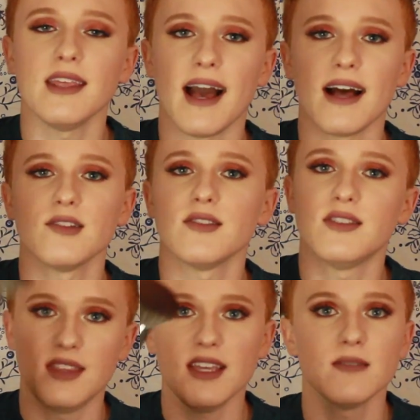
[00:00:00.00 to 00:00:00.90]
yeah,
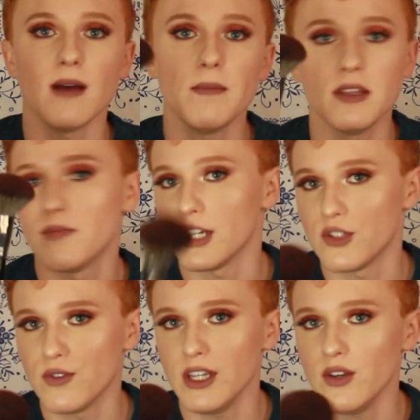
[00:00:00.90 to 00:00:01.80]
this might be the
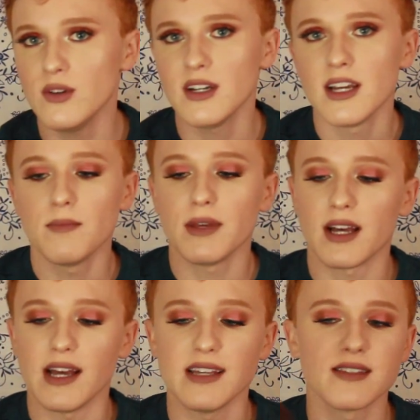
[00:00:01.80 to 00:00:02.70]
brush for you
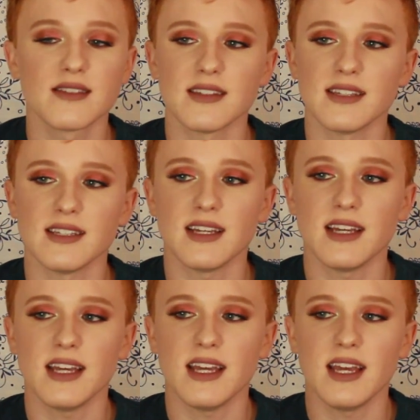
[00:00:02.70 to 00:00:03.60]
because
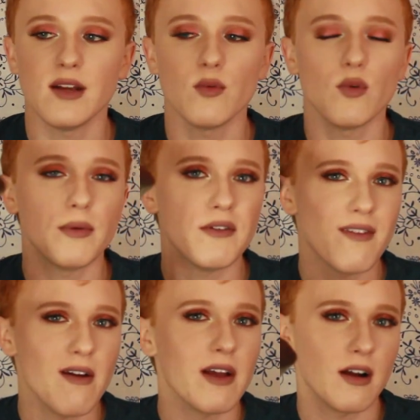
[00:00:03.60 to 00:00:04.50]
it will be
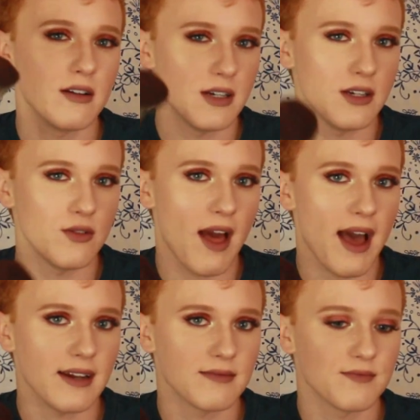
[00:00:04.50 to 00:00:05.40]
very hard to do
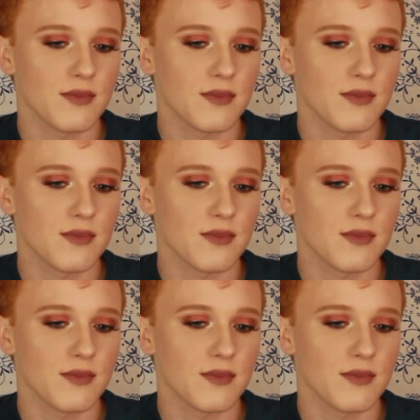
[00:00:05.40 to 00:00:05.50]
that.